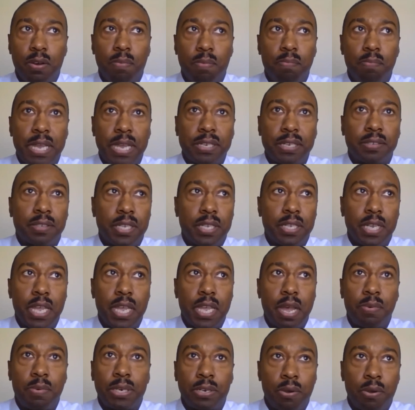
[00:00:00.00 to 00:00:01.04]
basically I
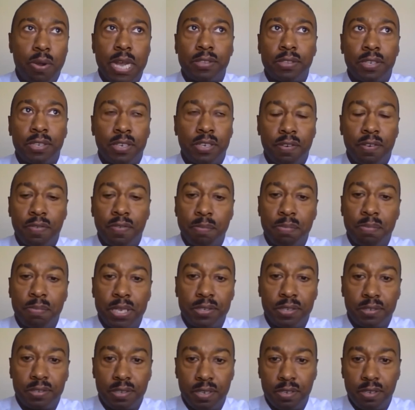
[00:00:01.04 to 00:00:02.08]
would go out to different
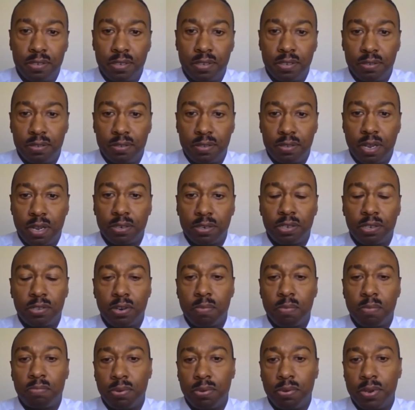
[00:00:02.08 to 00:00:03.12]
businesses and talk to their
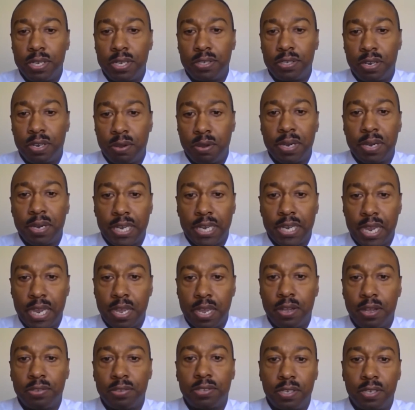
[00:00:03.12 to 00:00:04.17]
employees and open
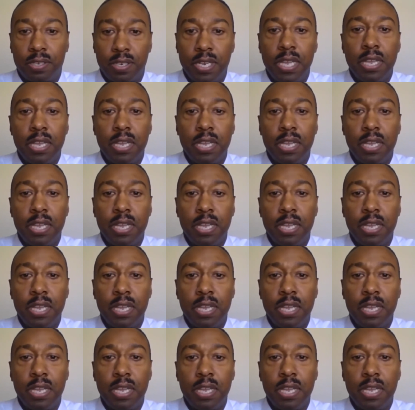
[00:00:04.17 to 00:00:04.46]
accounts and